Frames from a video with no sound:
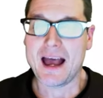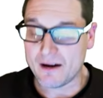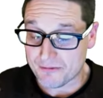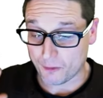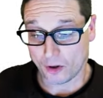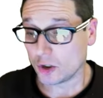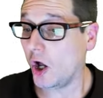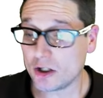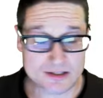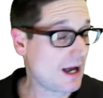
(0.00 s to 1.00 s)
for a
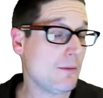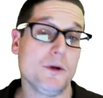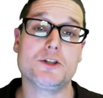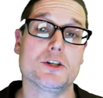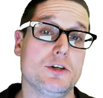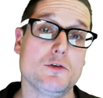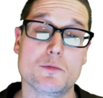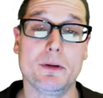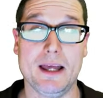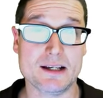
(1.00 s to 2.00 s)
long time, we just used
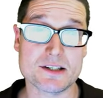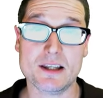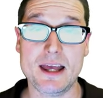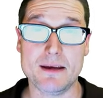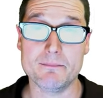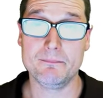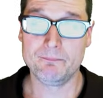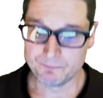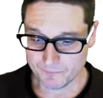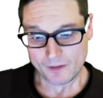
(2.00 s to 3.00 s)
Blank Slate.
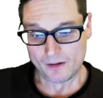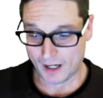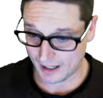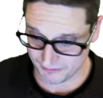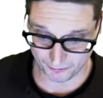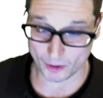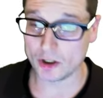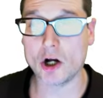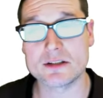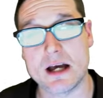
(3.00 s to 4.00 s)
For a
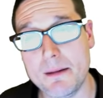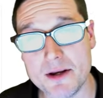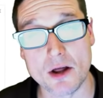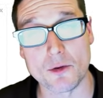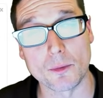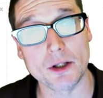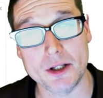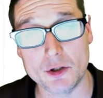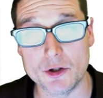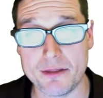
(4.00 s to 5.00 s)
long time, another really
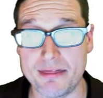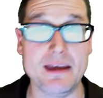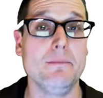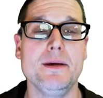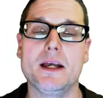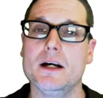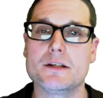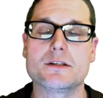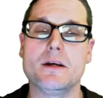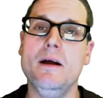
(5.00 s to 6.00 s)
good theme,
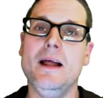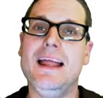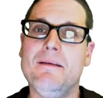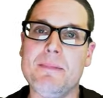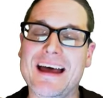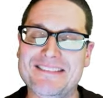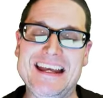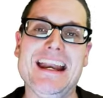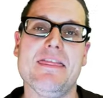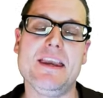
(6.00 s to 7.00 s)
because at the
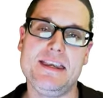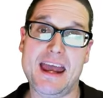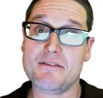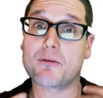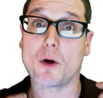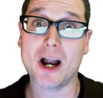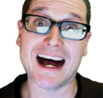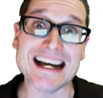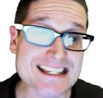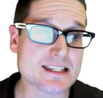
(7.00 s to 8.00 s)
end of the day for
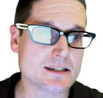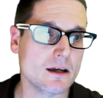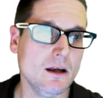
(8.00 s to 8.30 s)
us,